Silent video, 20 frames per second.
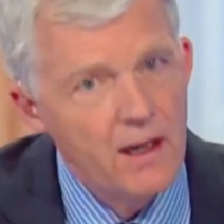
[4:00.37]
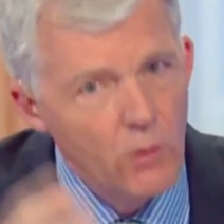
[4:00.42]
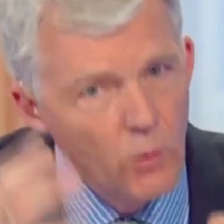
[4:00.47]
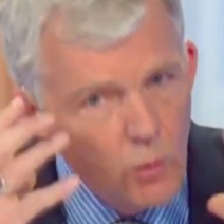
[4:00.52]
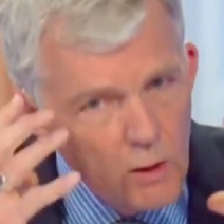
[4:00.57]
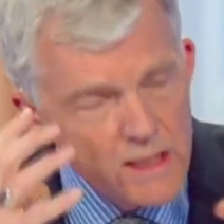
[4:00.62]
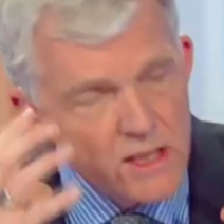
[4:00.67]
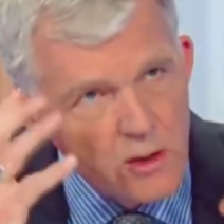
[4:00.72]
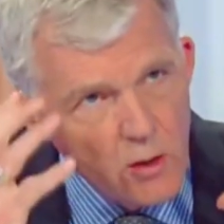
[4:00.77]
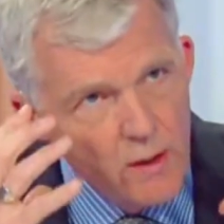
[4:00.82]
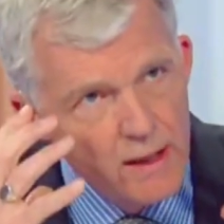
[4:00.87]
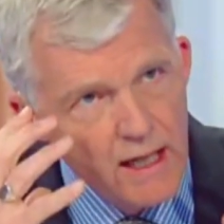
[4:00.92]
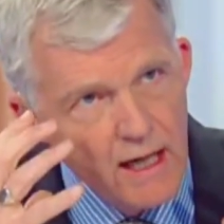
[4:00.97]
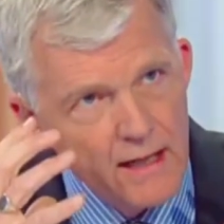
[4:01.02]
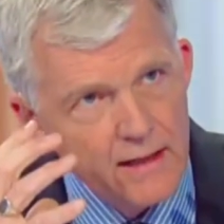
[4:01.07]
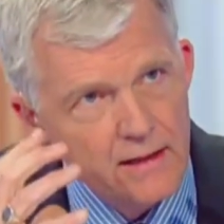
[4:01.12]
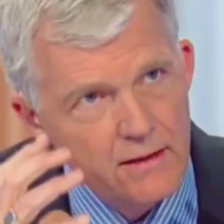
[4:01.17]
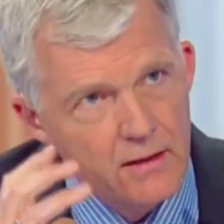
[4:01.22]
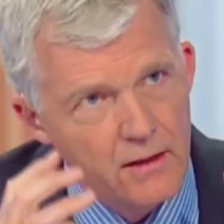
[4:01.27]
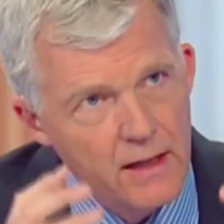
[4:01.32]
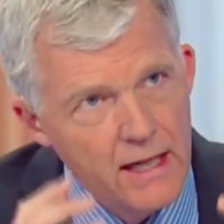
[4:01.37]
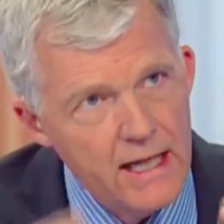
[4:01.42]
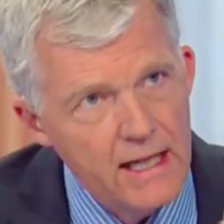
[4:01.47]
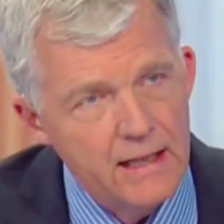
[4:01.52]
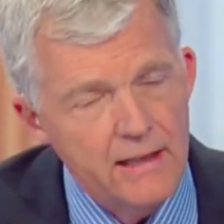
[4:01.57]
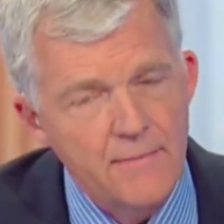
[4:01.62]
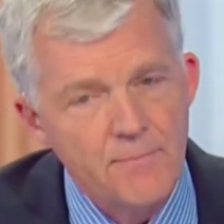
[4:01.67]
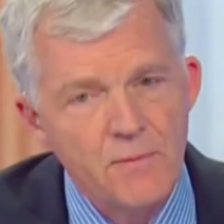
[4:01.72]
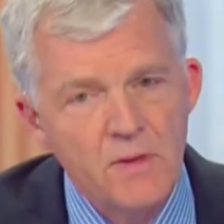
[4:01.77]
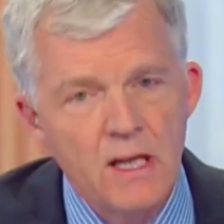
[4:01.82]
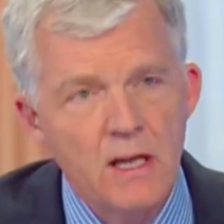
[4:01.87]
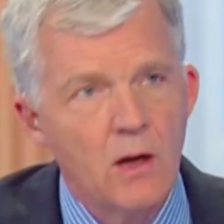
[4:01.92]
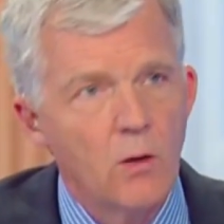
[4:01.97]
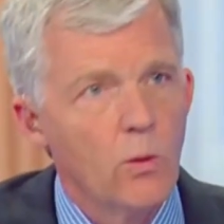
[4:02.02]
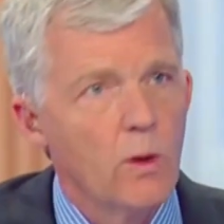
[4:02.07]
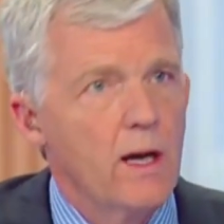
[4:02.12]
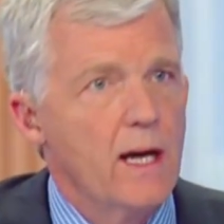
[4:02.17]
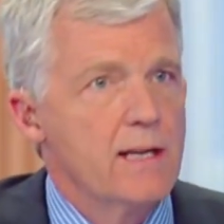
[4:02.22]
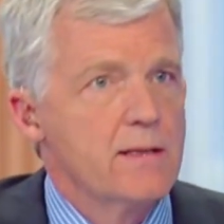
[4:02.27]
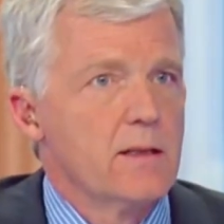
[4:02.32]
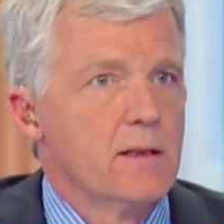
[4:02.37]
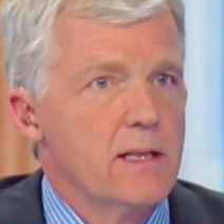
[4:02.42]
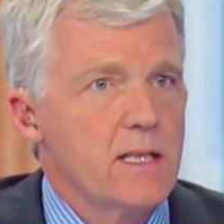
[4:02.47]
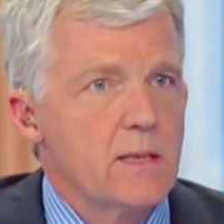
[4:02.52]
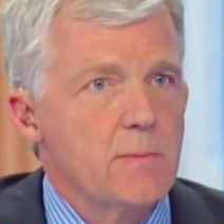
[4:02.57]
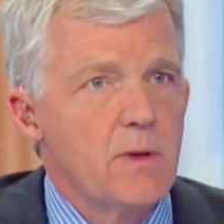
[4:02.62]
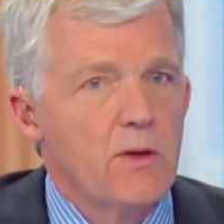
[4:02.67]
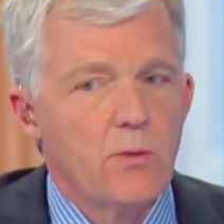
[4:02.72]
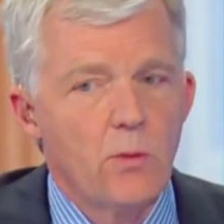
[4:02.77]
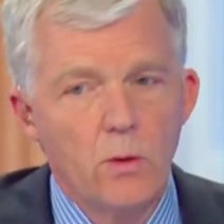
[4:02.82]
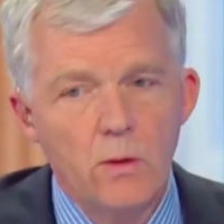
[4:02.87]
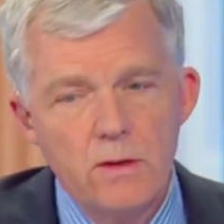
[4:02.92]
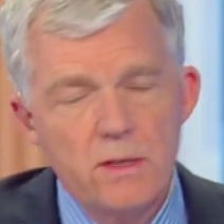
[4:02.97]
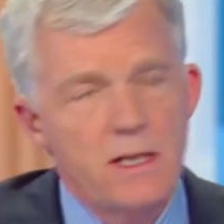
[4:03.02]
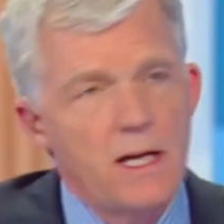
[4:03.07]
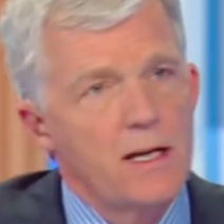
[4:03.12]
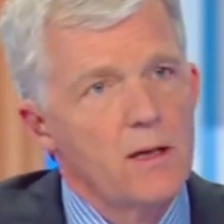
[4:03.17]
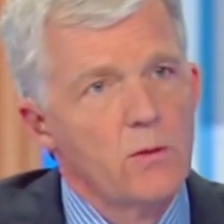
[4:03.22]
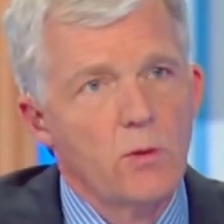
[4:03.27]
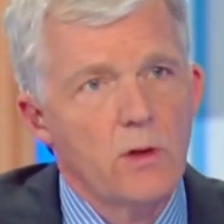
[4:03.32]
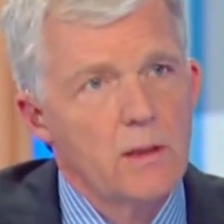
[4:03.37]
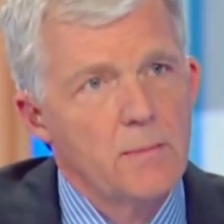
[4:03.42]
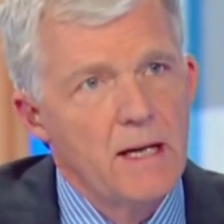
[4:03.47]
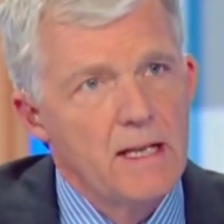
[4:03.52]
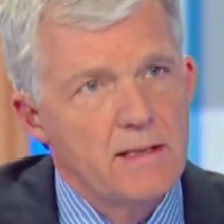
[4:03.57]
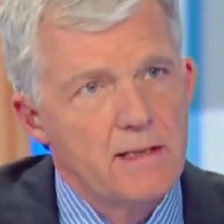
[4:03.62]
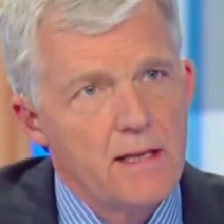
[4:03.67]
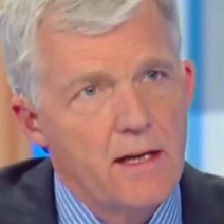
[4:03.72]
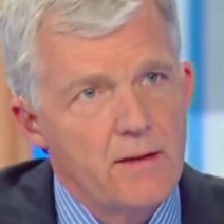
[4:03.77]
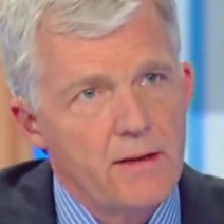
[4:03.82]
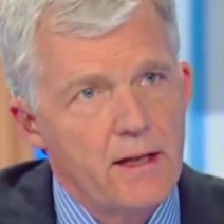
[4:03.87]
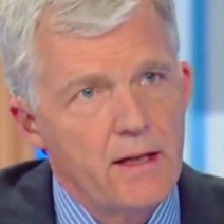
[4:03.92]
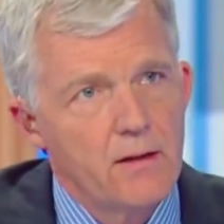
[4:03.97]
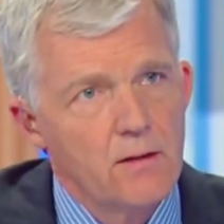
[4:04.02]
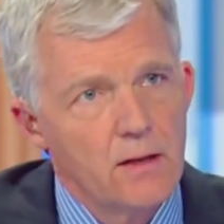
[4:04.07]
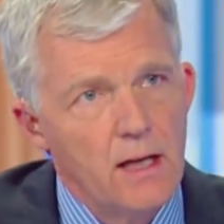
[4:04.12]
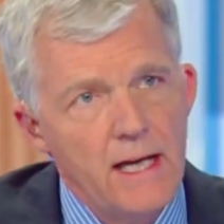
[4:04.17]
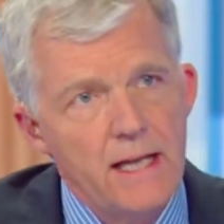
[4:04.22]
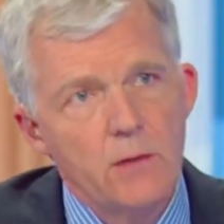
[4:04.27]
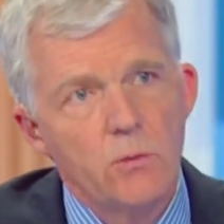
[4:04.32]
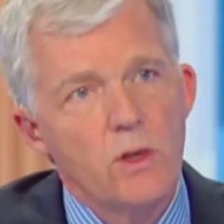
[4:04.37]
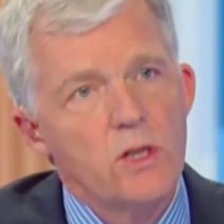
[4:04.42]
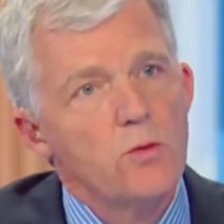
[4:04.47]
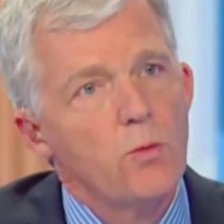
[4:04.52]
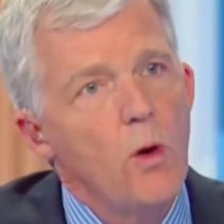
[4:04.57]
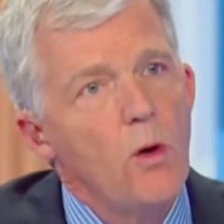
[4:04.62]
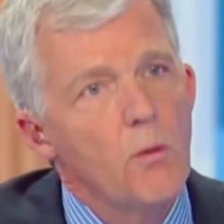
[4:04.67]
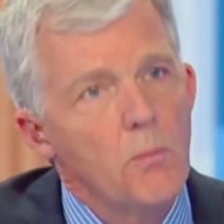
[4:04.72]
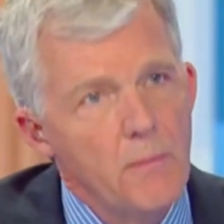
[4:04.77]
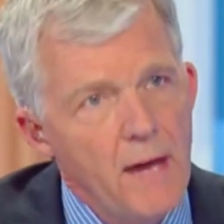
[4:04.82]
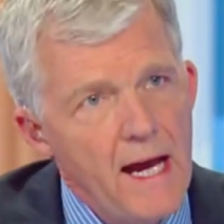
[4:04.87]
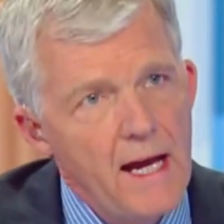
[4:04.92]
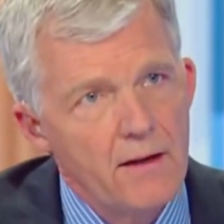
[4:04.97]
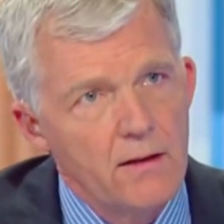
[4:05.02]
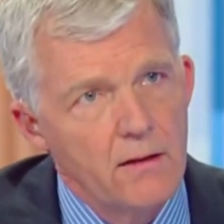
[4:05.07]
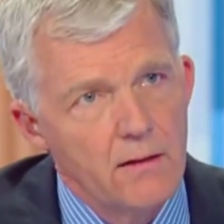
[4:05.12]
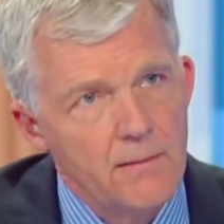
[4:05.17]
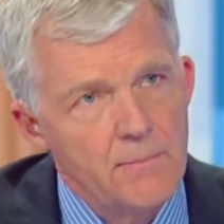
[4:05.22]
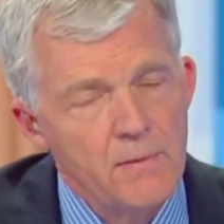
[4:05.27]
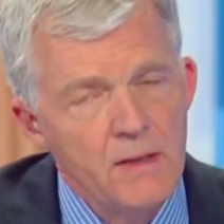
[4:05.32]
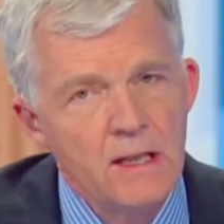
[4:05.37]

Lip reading: out what's going on in her head, whereas Elizabeth Warren's got to worry about South Carolina, which won't matter.